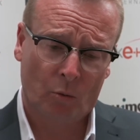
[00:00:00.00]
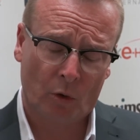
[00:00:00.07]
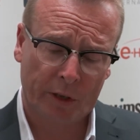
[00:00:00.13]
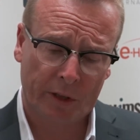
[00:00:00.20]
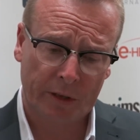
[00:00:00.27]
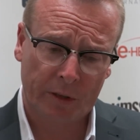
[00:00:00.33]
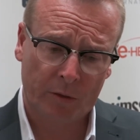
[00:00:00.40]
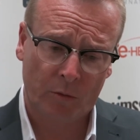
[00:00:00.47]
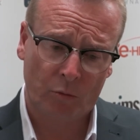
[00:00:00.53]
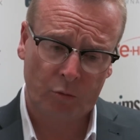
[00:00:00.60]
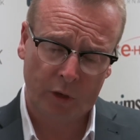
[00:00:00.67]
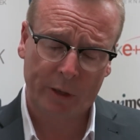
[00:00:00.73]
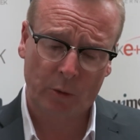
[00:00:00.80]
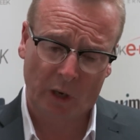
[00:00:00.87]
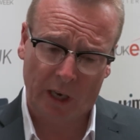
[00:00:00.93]
one of the
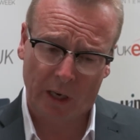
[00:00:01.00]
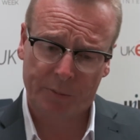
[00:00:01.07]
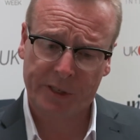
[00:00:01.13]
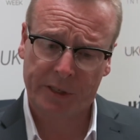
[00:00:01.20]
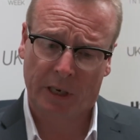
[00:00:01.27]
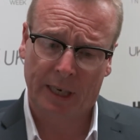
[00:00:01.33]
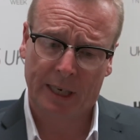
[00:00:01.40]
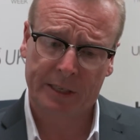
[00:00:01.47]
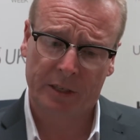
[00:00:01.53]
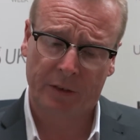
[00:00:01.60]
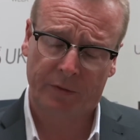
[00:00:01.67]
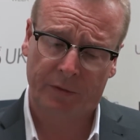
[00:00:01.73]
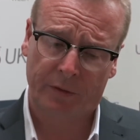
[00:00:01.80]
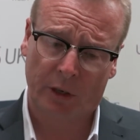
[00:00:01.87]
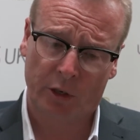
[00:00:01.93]
real upsides
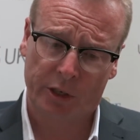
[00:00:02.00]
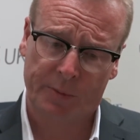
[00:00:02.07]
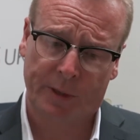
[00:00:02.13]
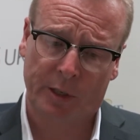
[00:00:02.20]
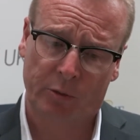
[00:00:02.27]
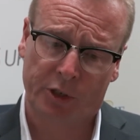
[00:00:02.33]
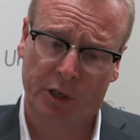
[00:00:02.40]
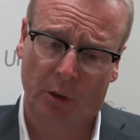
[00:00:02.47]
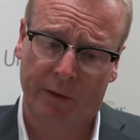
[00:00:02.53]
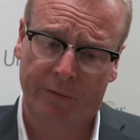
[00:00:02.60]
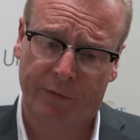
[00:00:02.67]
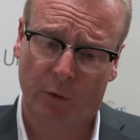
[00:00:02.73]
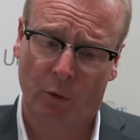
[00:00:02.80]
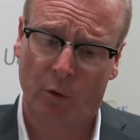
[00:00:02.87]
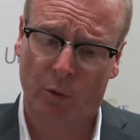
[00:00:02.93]
of hospitals going
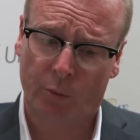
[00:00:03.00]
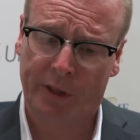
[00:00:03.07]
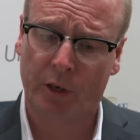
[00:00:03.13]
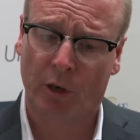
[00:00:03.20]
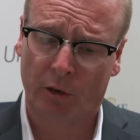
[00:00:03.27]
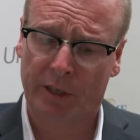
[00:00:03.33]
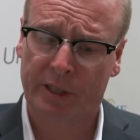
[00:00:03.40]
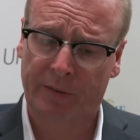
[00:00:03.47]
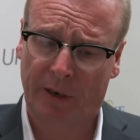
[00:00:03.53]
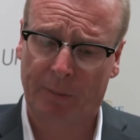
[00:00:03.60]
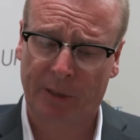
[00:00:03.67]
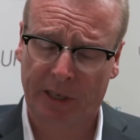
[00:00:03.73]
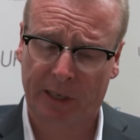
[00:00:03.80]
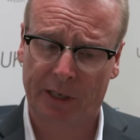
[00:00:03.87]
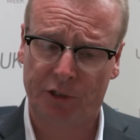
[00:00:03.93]
forward with cognitive
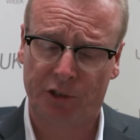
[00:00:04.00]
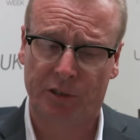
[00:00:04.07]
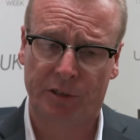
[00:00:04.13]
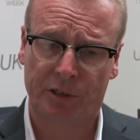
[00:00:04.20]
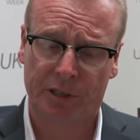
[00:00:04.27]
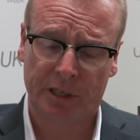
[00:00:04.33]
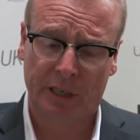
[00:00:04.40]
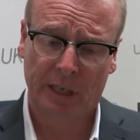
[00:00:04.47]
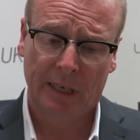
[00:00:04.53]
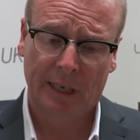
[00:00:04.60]
applications